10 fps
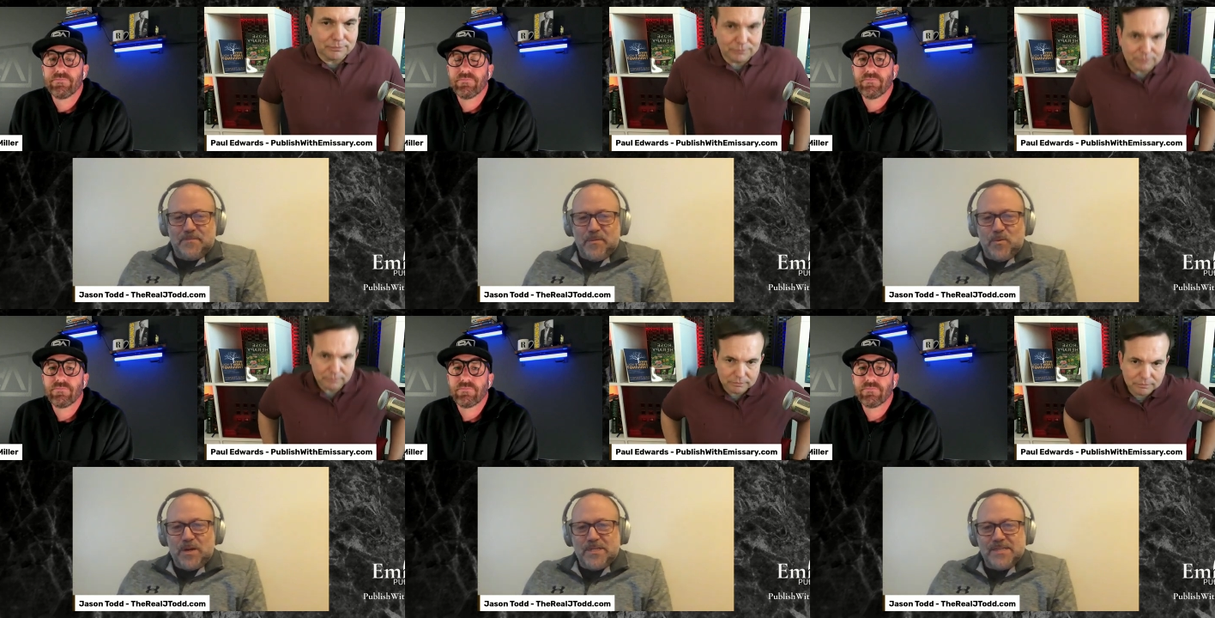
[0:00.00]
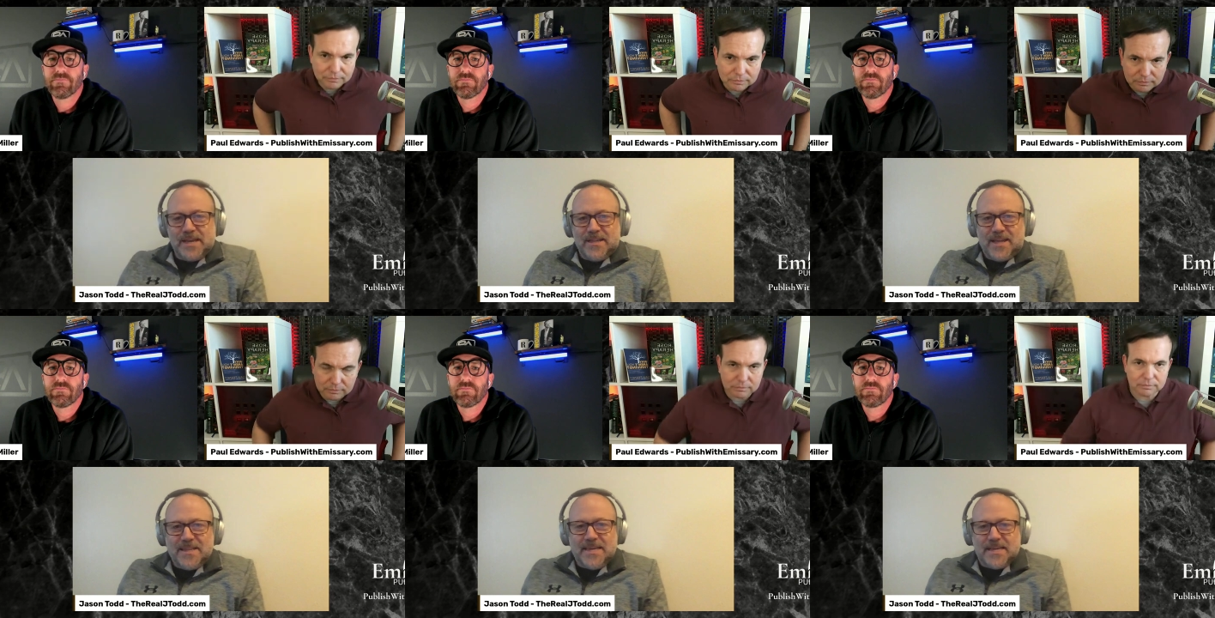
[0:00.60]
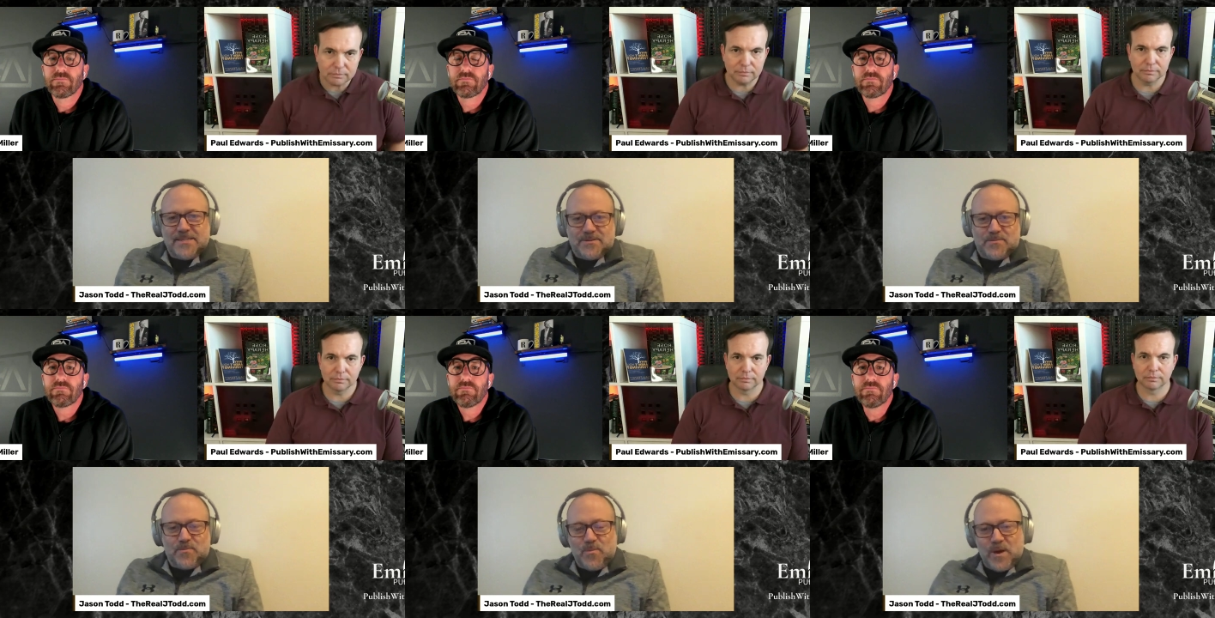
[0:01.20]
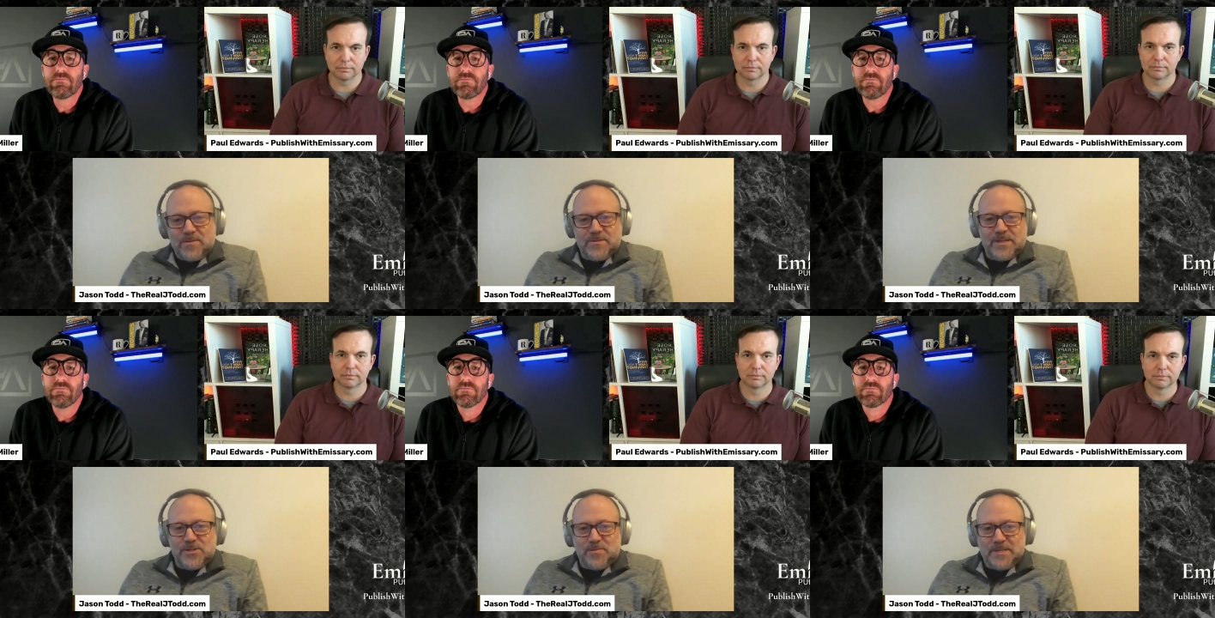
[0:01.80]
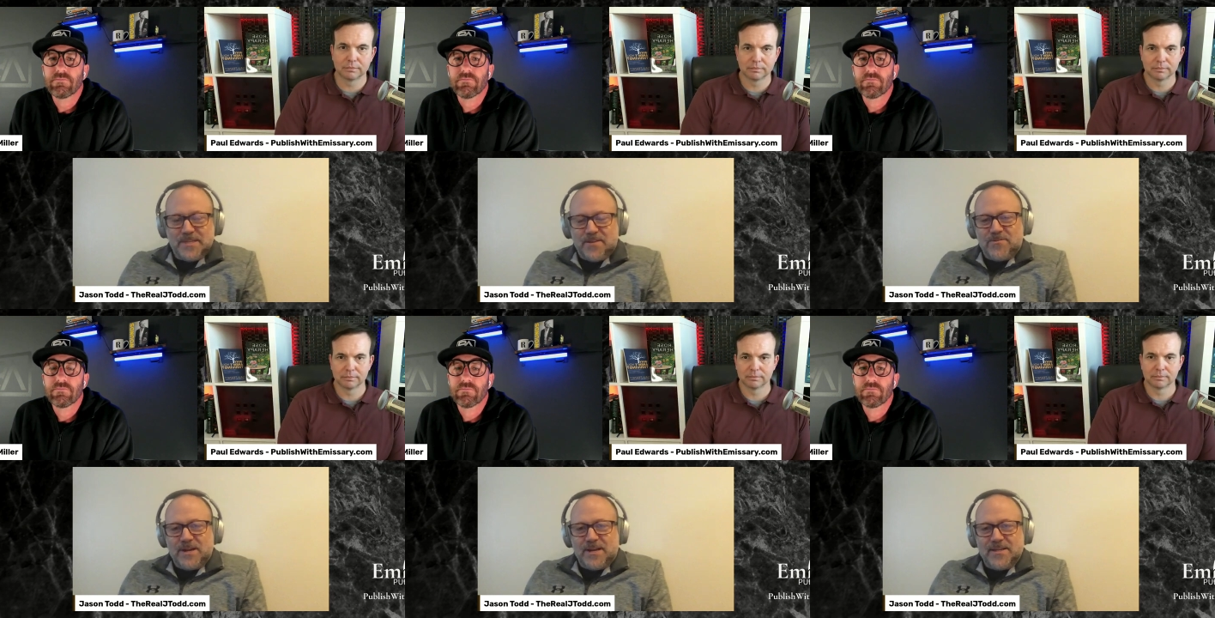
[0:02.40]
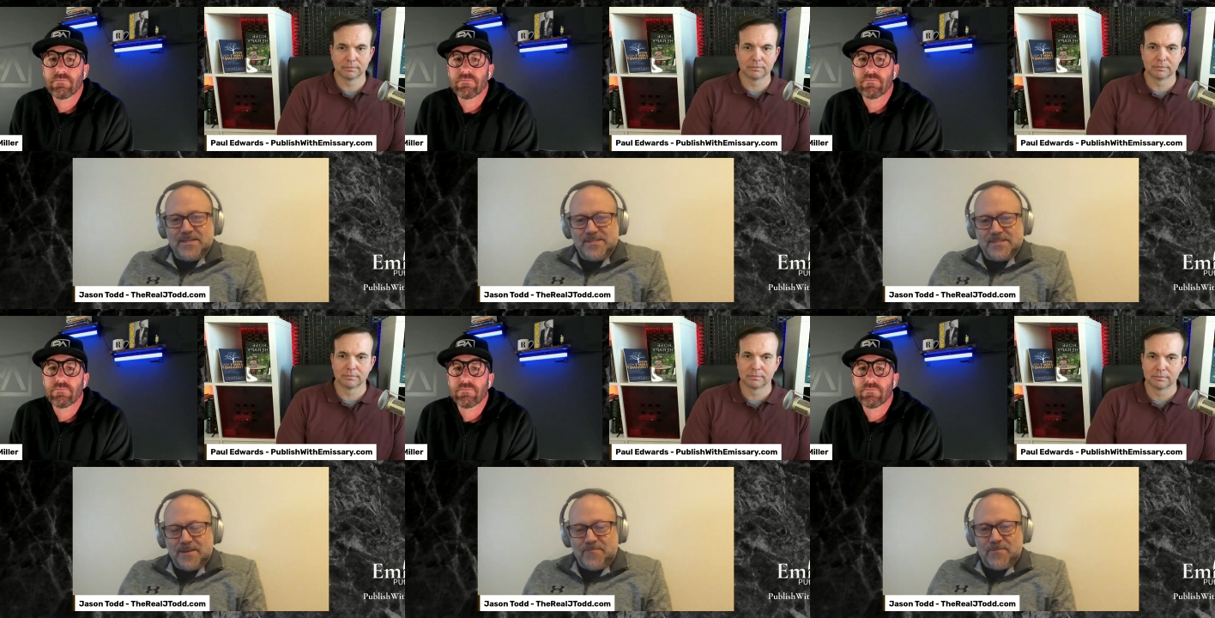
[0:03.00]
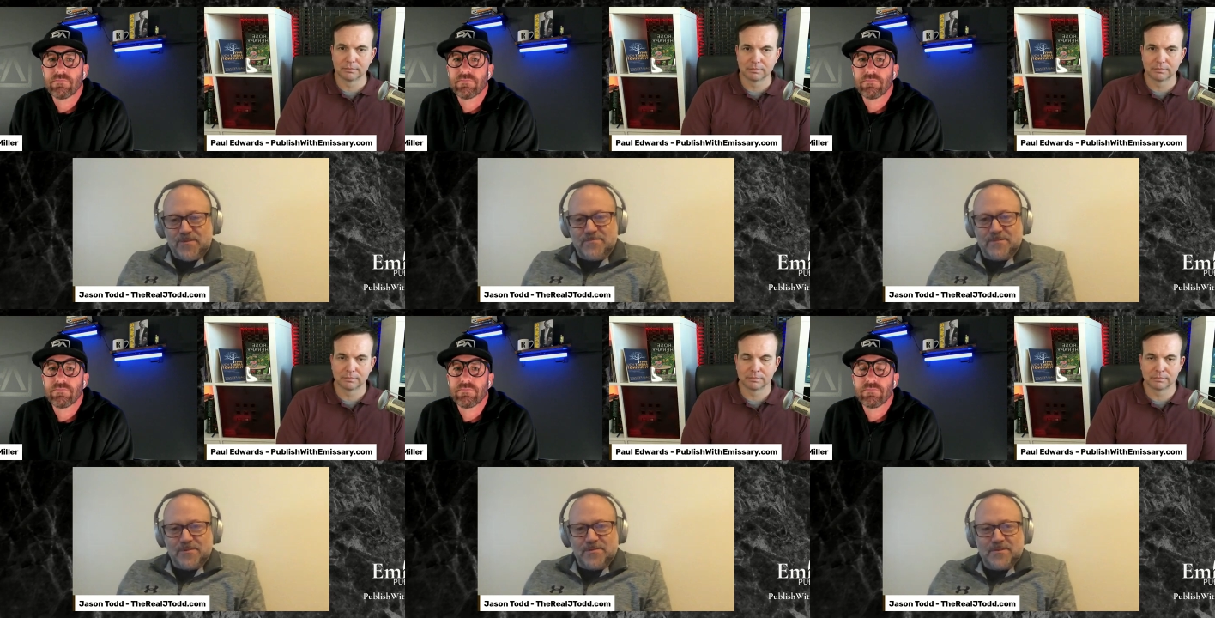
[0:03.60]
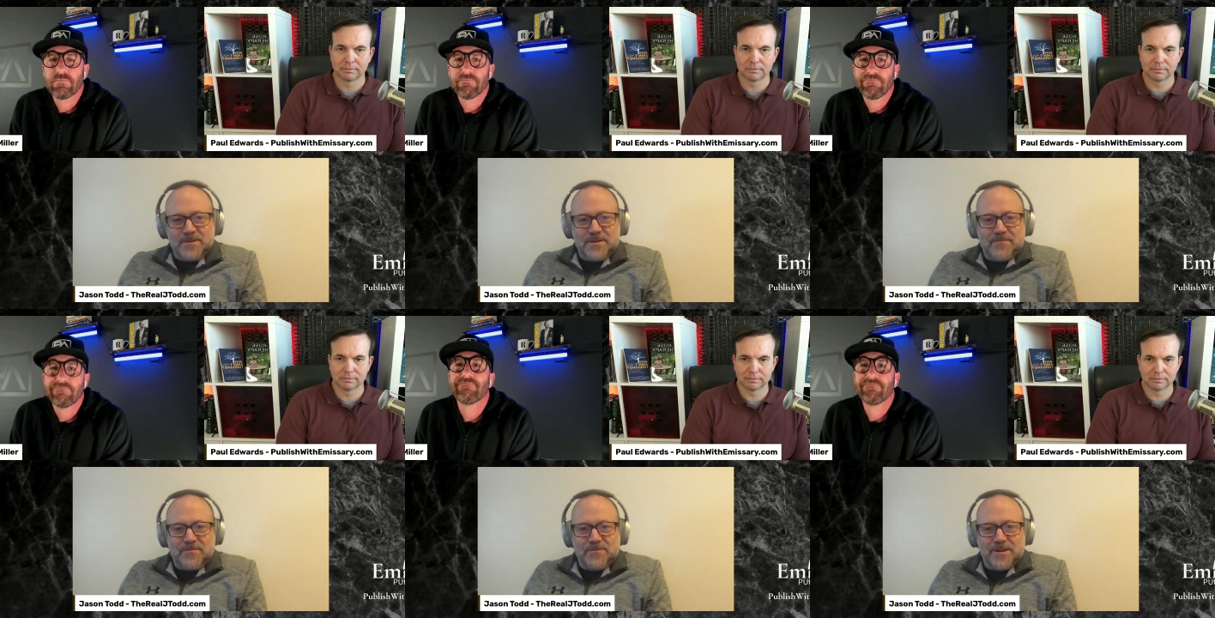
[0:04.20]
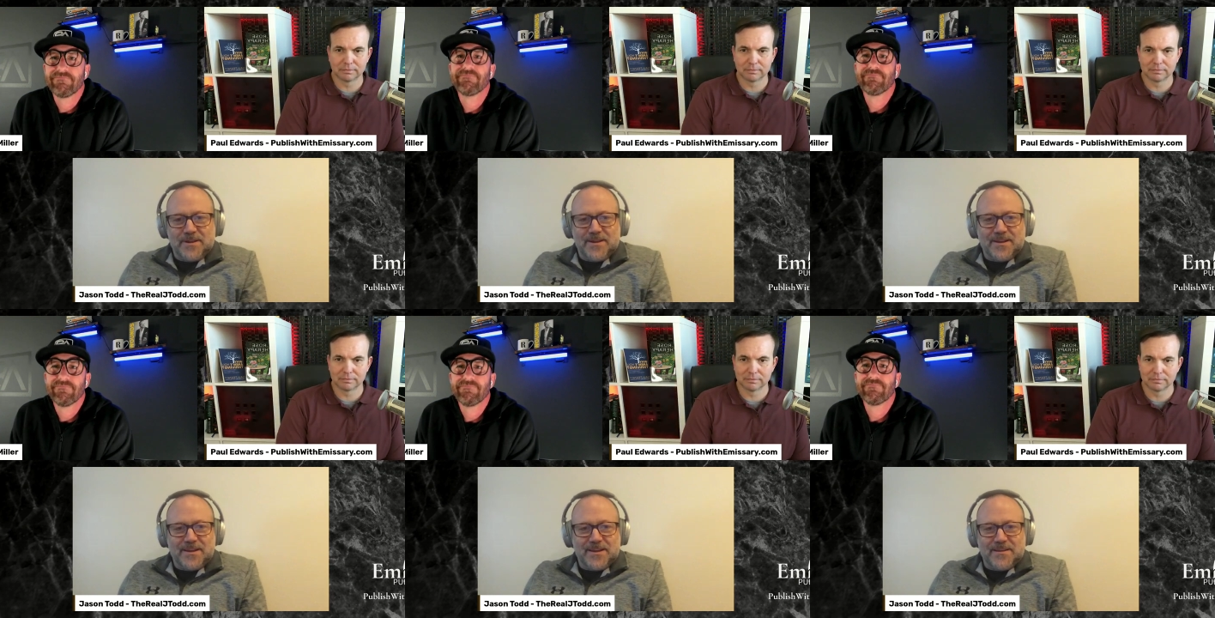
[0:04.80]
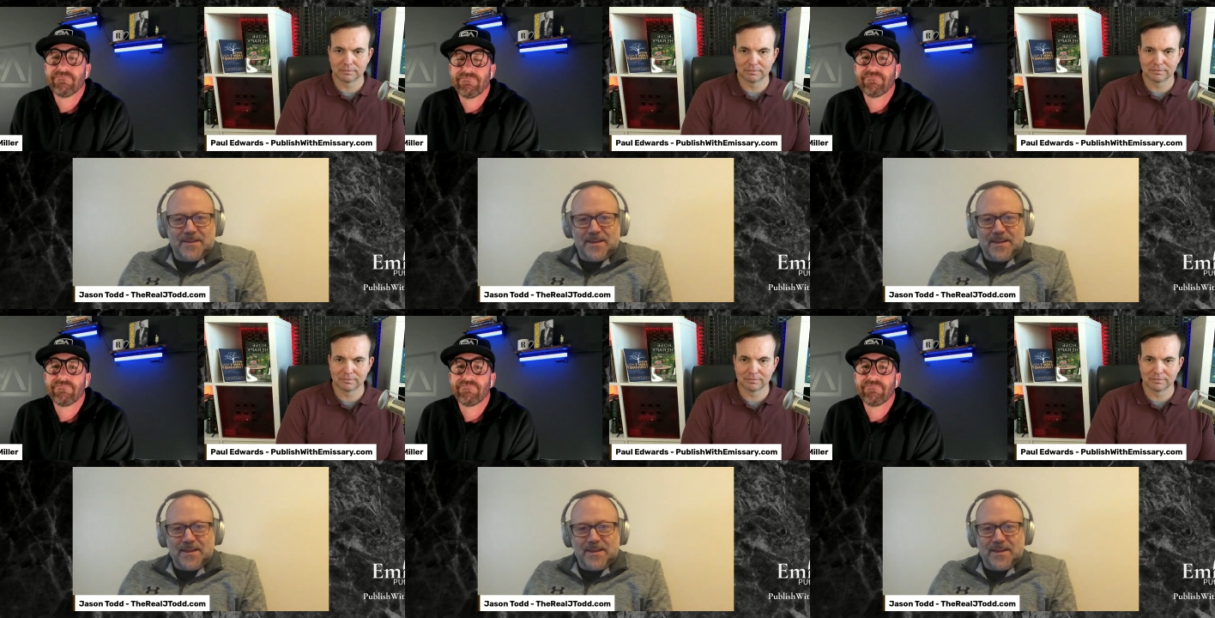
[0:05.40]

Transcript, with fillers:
Speaker 1: people want to say a lot of things, and whether they should be said or not is up for up for uh, I